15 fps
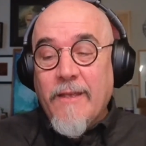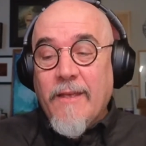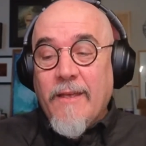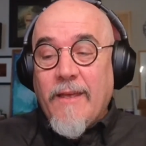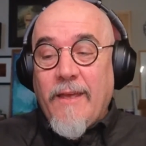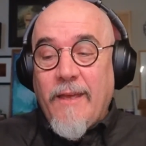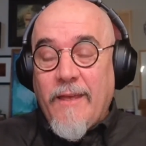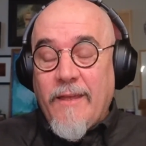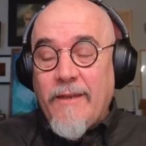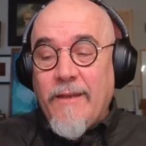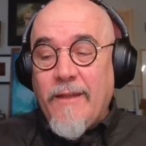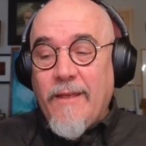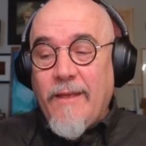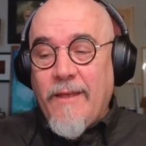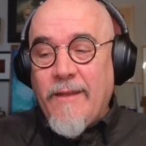
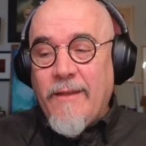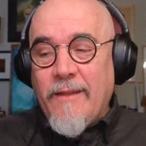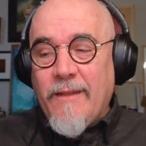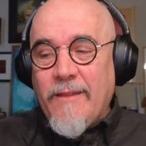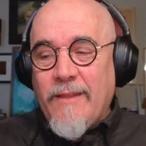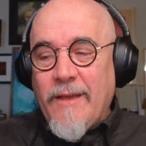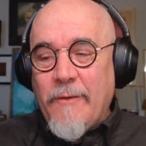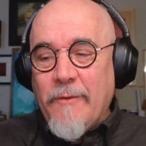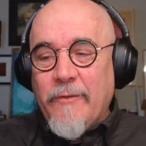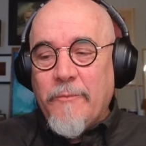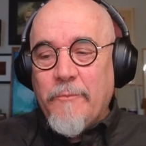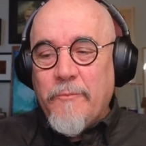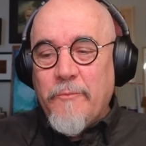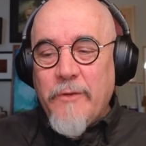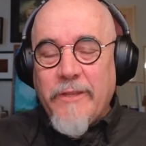And that was
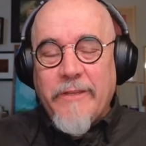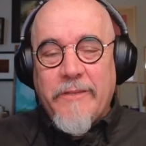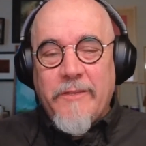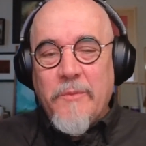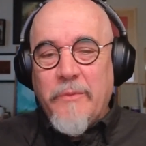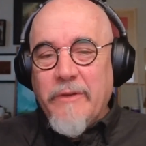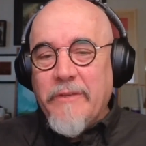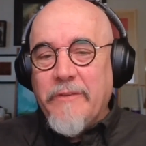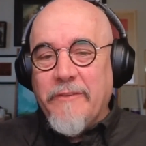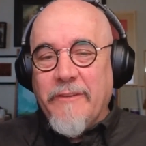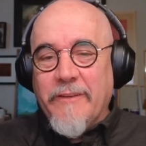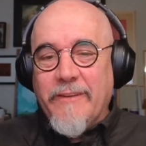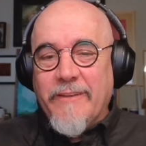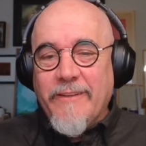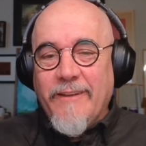really
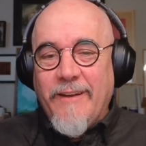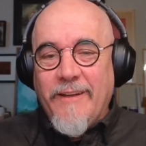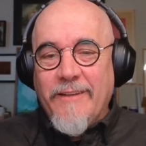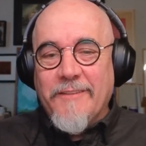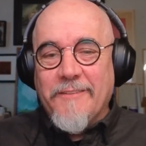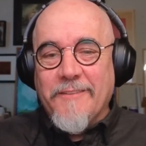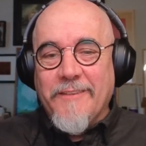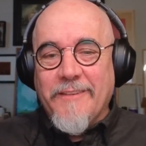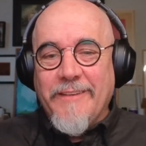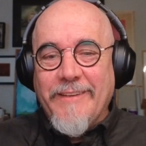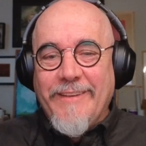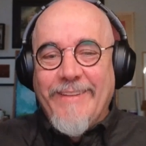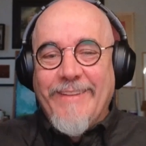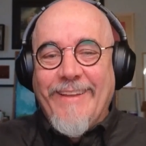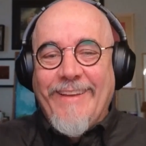hubristic, honestly.
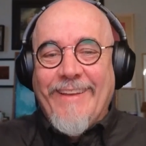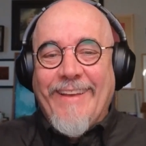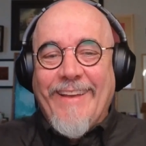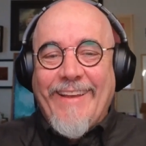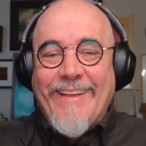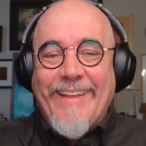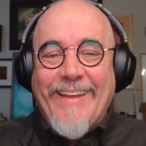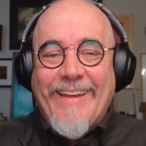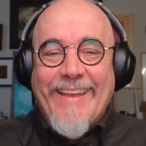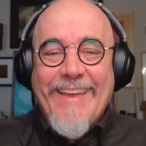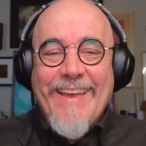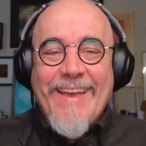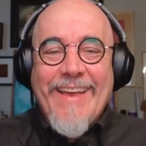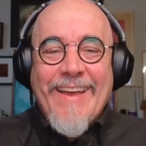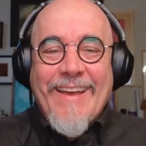
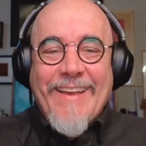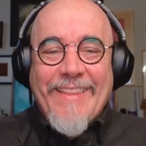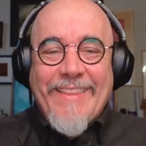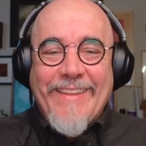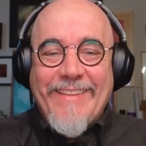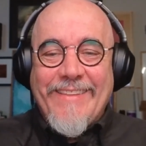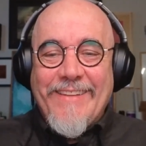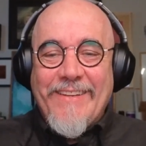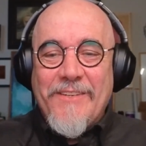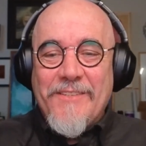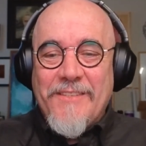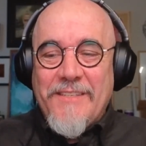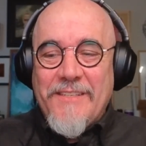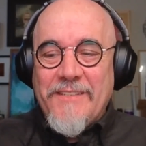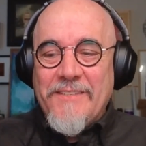
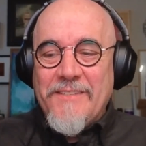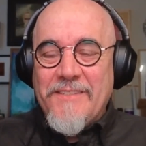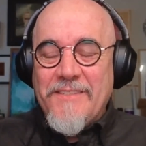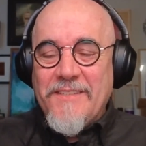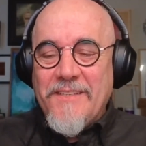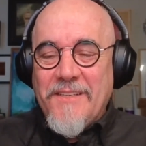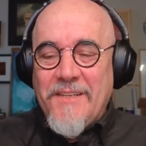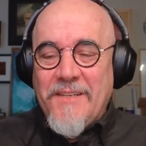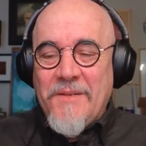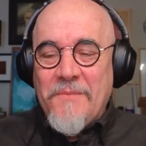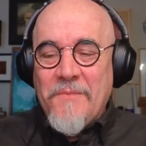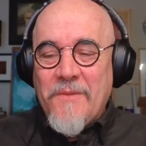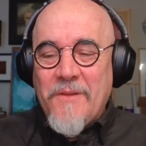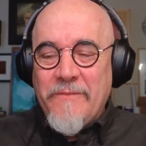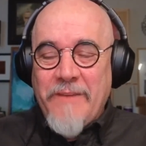That there's
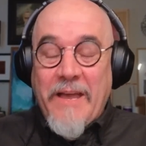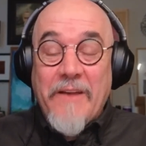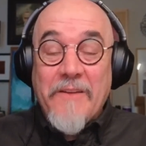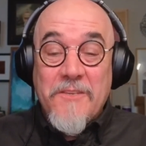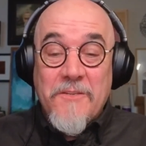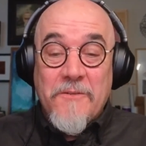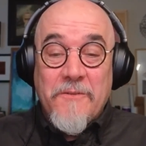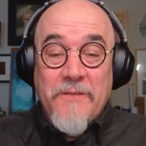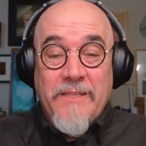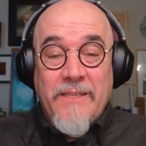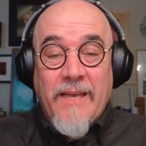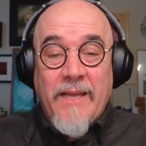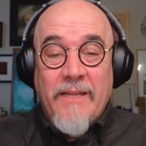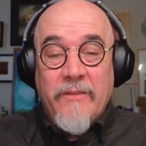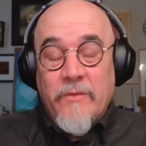a value in
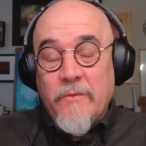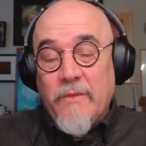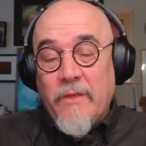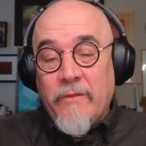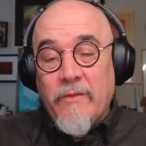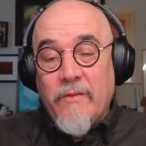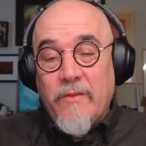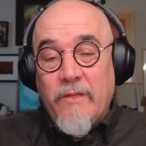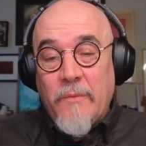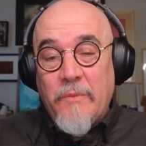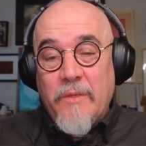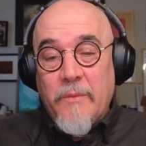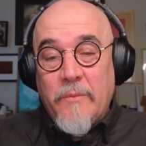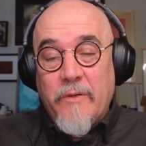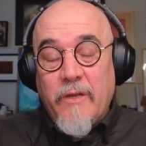that as a step
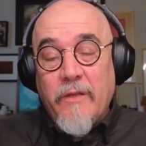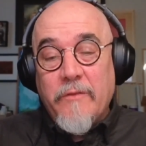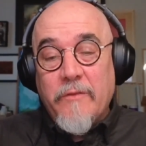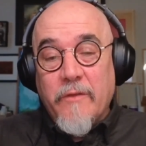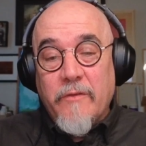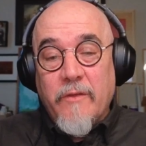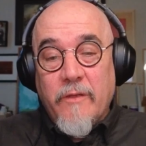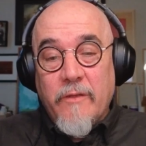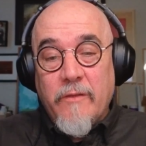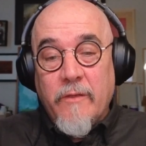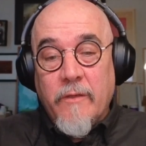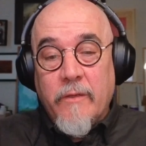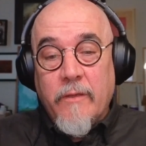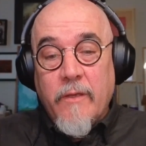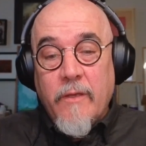in a process, I
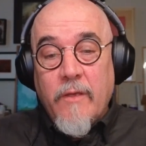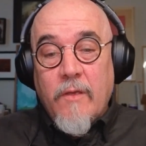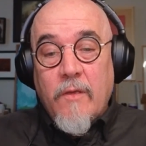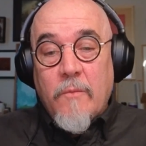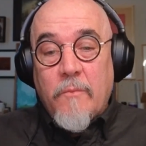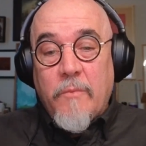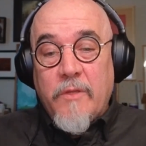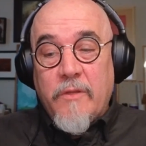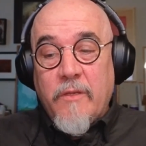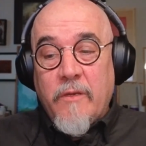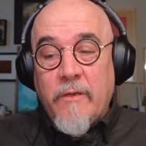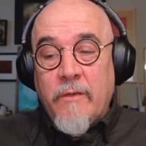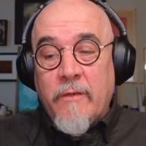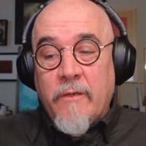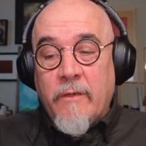think. but
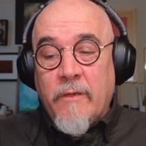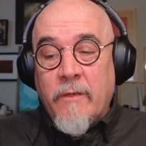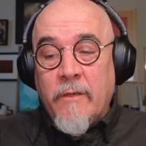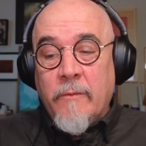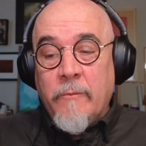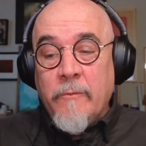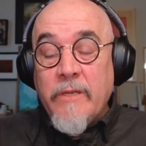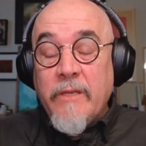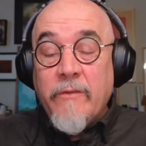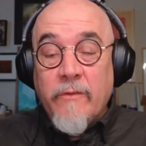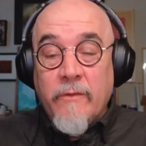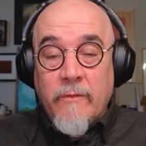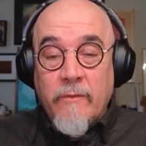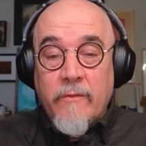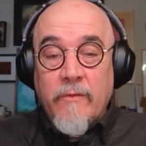there are
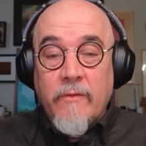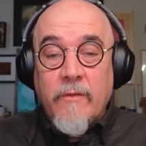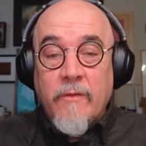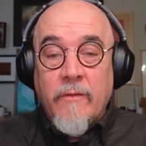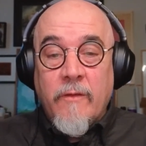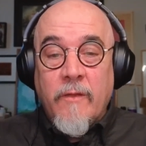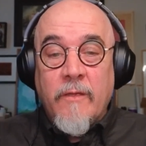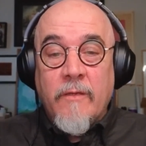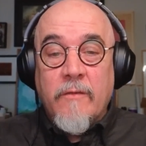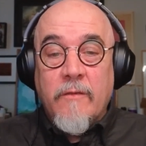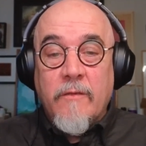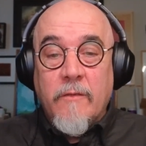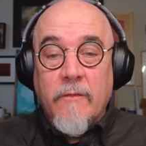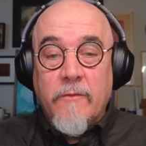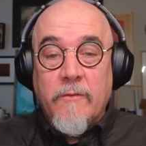reasons that
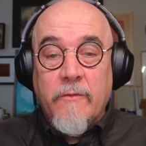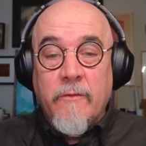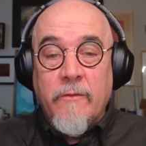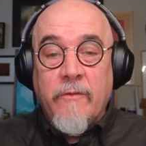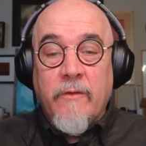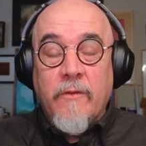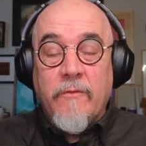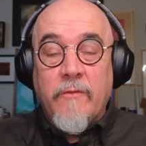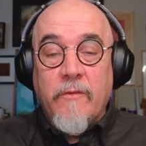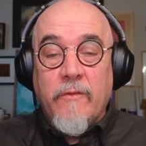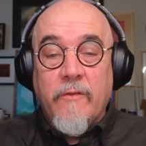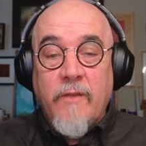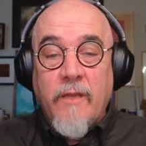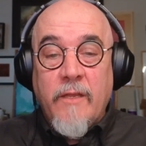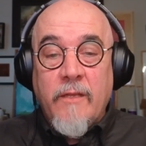cultures that have
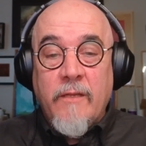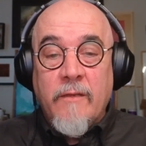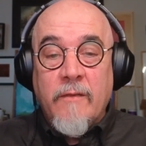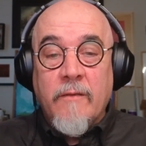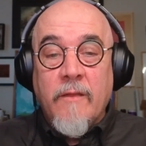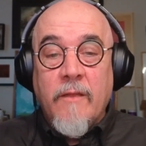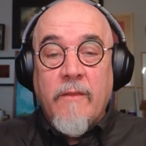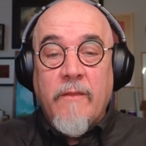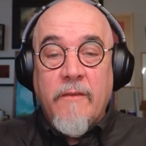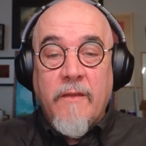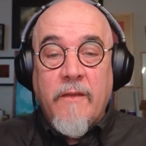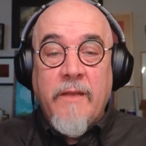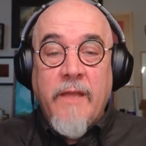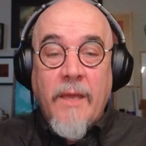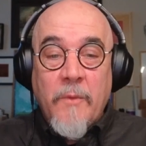sustained the
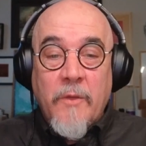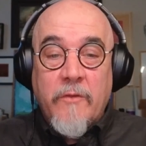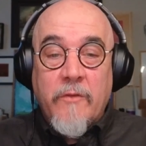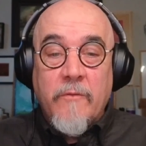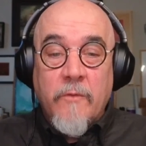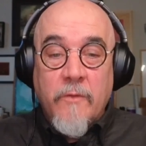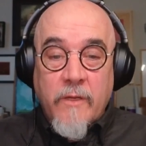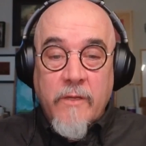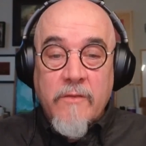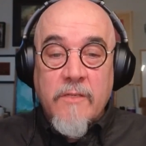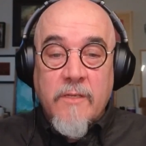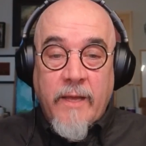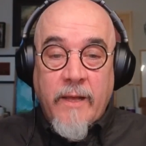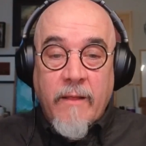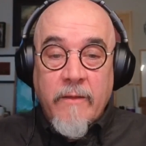dynamics of
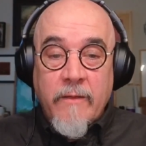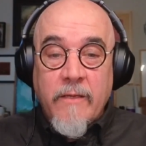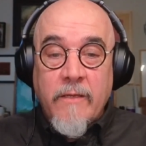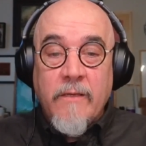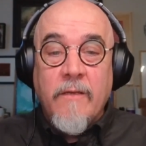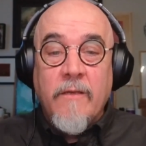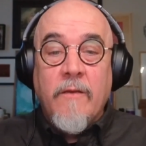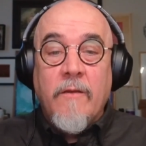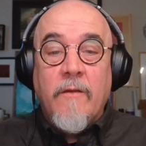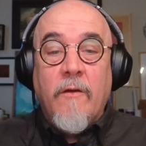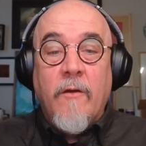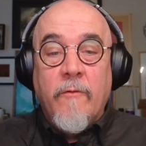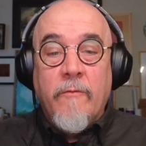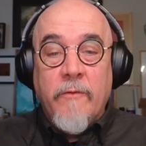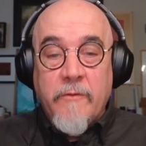relationality
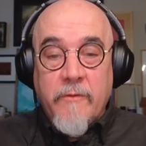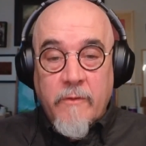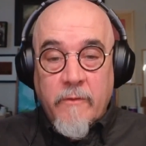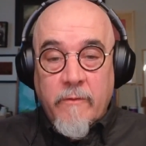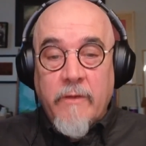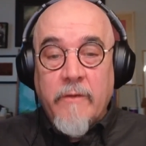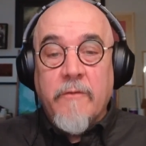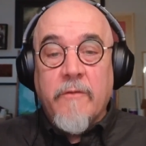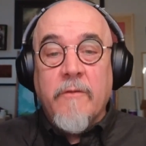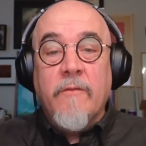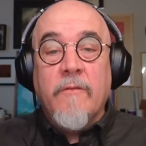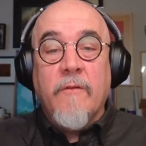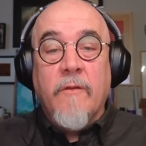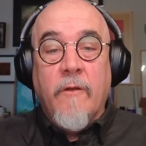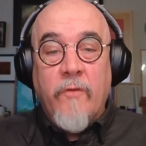over
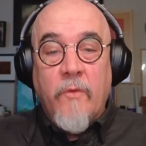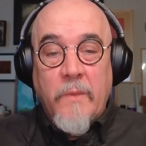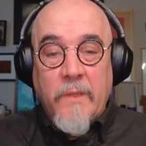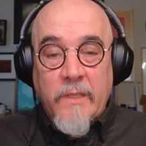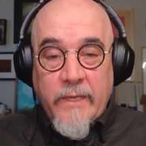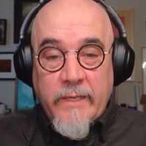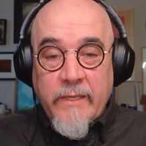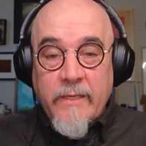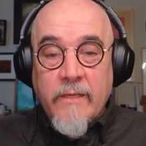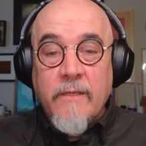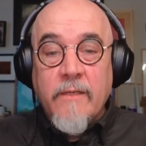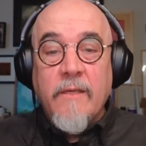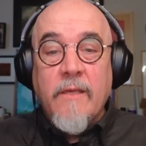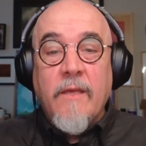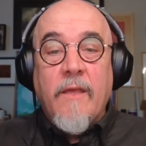generations and over
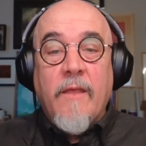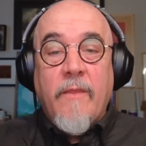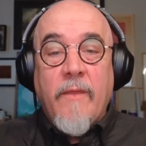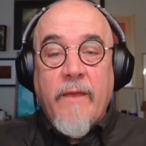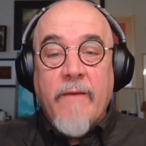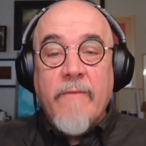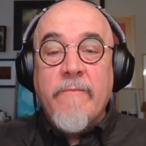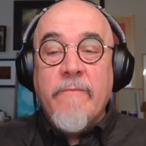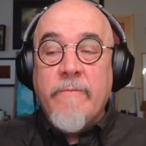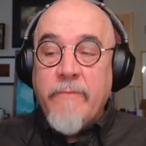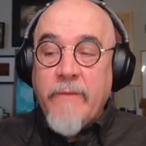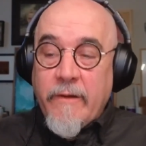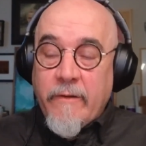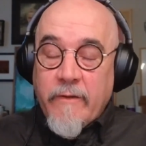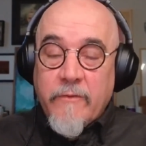millennia, they have
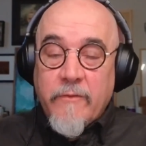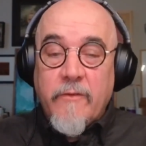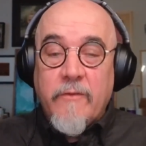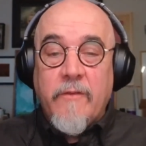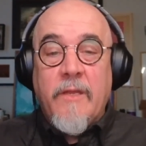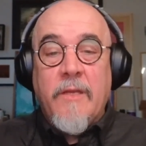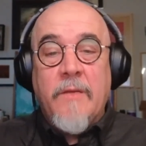very sustained